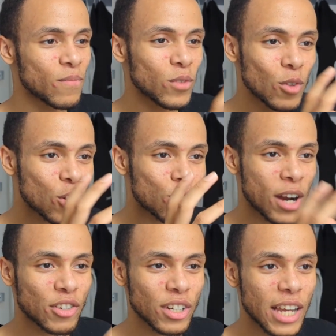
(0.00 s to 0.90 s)
not
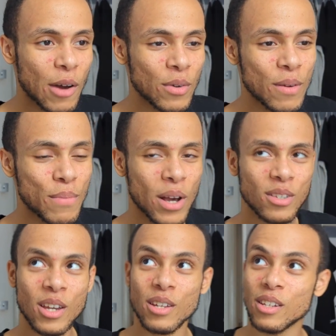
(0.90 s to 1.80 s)
crashing down, but it's
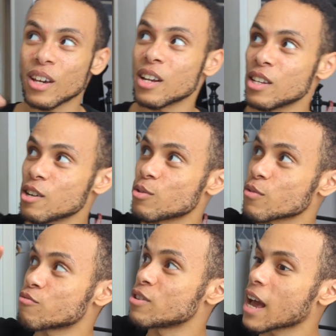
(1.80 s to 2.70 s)
like the idea
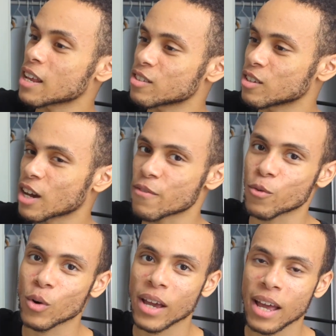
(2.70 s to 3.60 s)
of reality that I
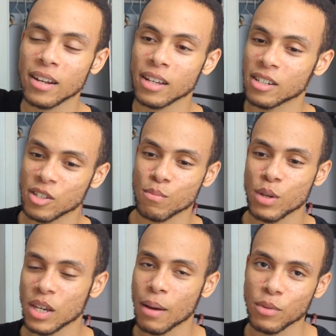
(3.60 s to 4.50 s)
thought I had, like this is
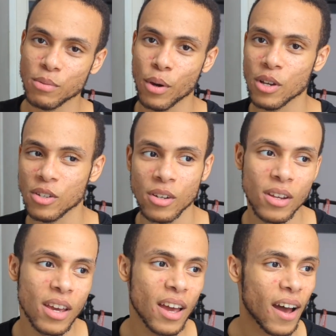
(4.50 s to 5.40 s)
me, I'm this person,
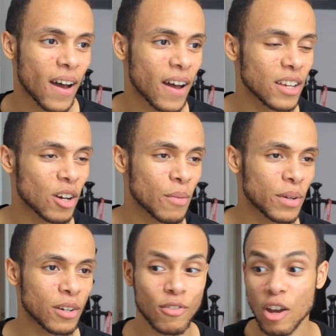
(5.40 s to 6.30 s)
I'm
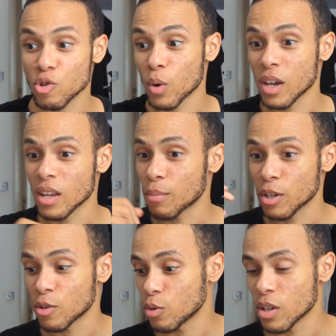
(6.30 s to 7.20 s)
gonna graduate, I'm gonna
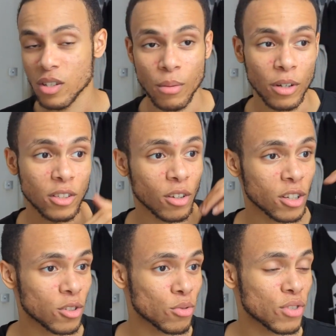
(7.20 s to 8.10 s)
do this, I'm gonna start
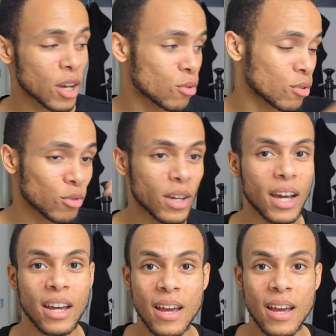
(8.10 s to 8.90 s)
this YouTube channel and do that.